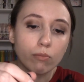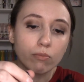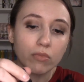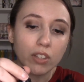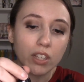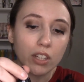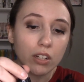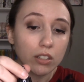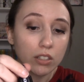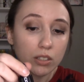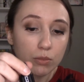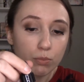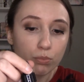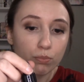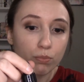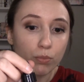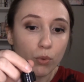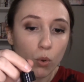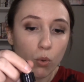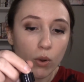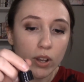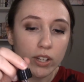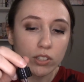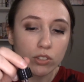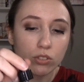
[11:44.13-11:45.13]
It is
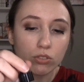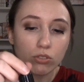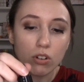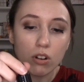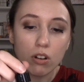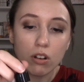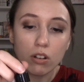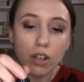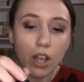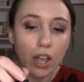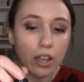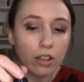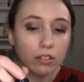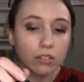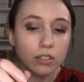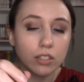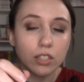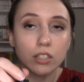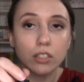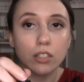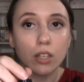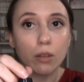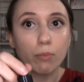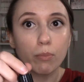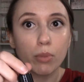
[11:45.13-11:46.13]
quite strong. I could see
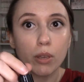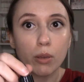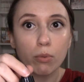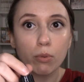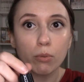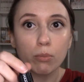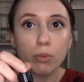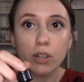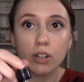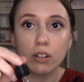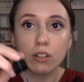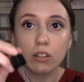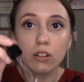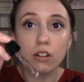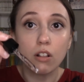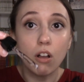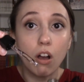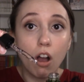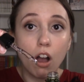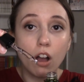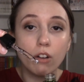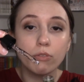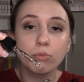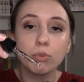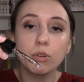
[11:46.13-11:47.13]
some people being a little
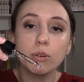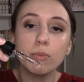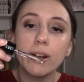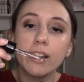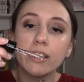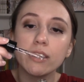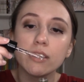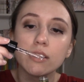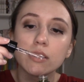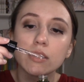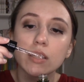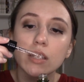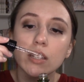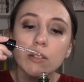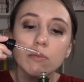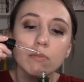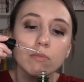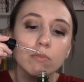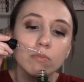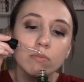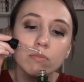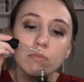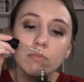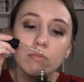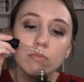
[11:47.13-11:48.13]
off-put by the scent,
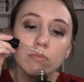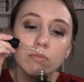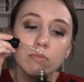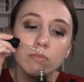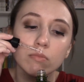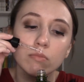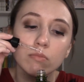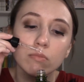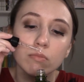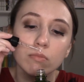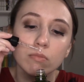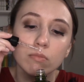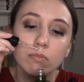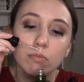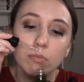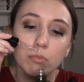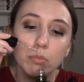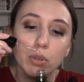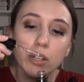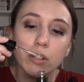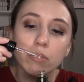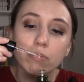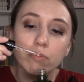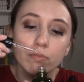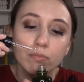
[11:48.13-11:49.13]

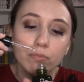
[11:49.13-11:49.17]
but